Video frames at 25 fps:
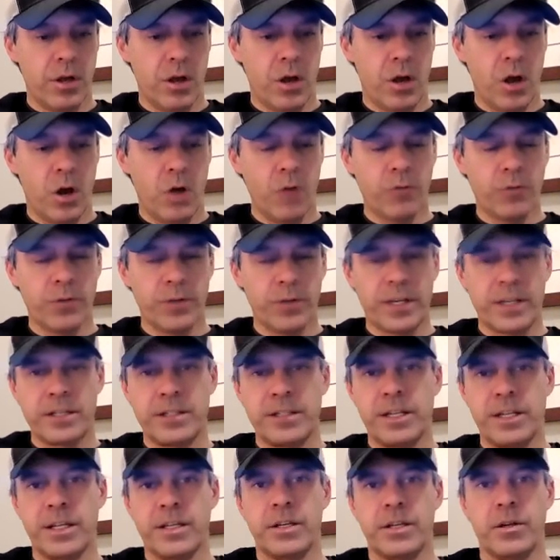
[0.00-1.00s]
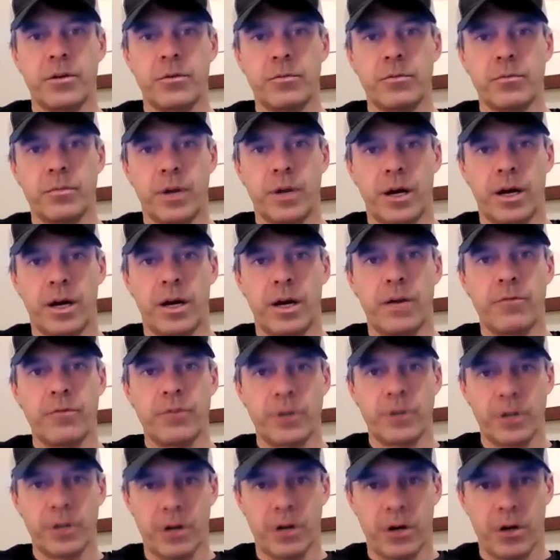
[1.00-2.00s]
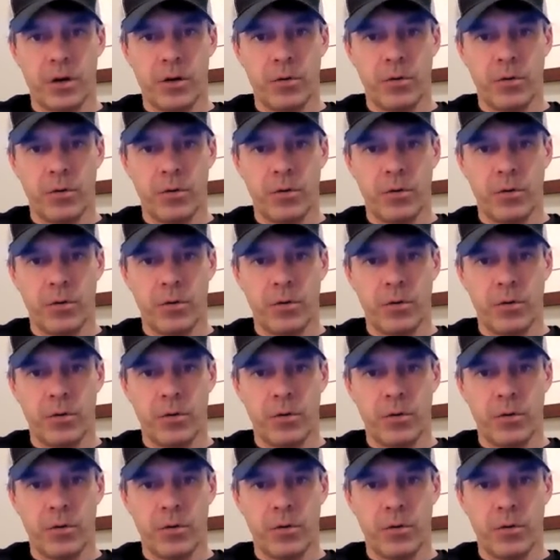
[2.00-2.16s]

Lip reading: hopefully continue for y'all.